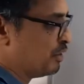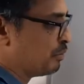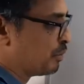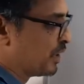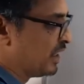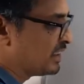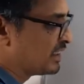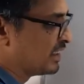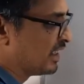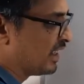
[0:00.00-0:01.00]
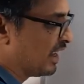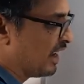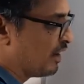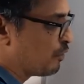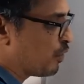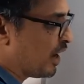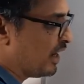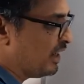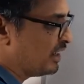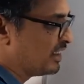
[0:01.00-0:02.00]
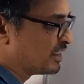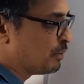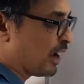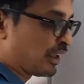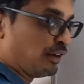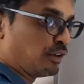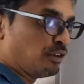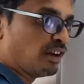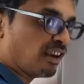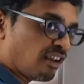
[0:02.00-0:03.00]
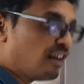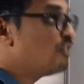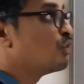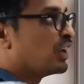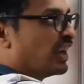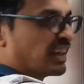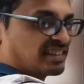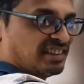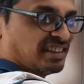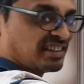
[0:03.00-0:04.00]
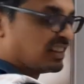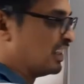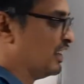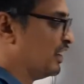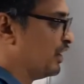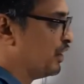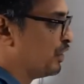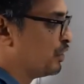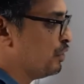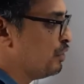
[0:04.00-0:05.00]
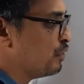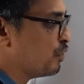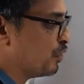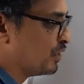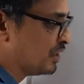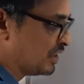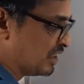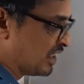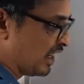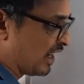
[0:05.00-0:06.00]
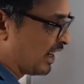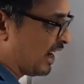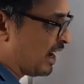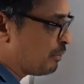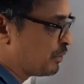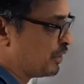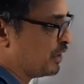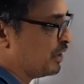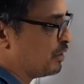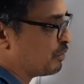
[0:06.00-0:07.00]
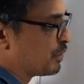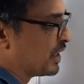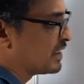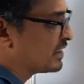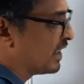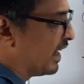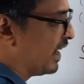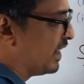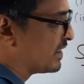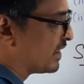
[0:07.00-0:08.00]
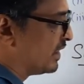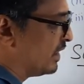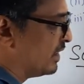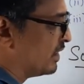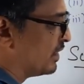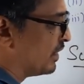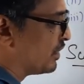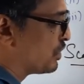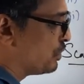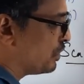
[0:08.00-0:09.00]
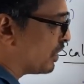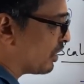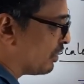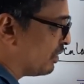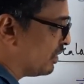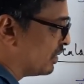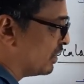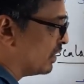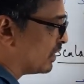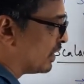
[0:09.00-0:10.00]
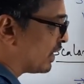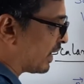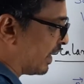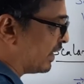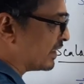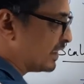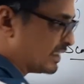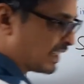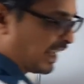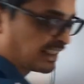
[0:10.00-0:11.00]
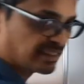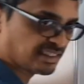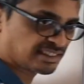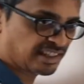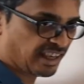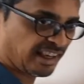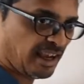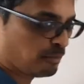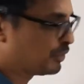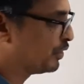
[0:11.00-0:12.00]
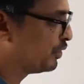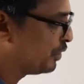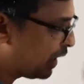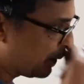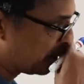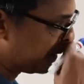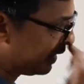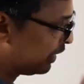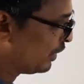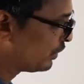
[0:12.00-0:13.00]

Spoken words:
plus Ay is the magnitude along y-axis into j cap plus Az into along the z-axis, k cap. Okay. So